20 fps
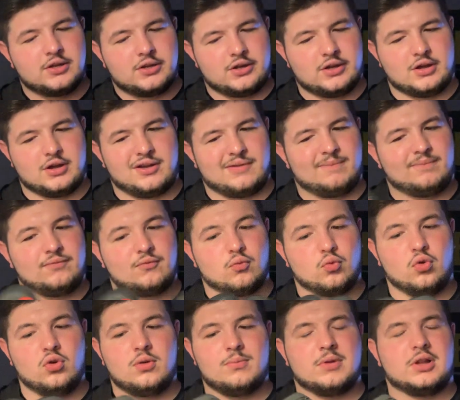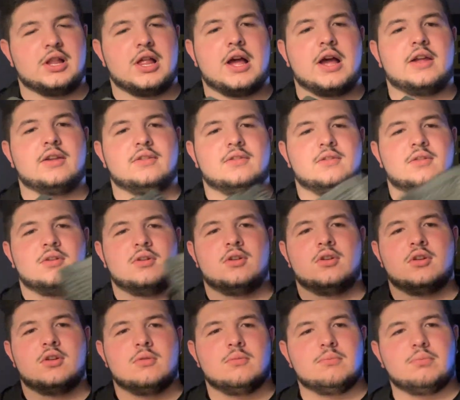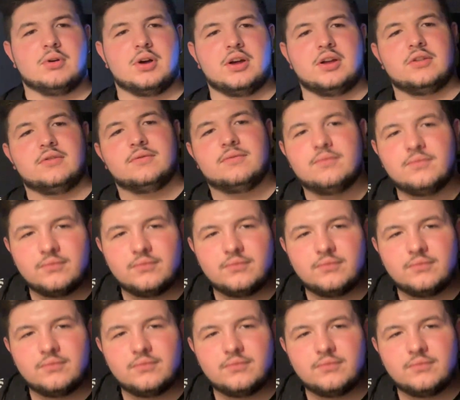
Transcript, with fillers: Um, a lot, but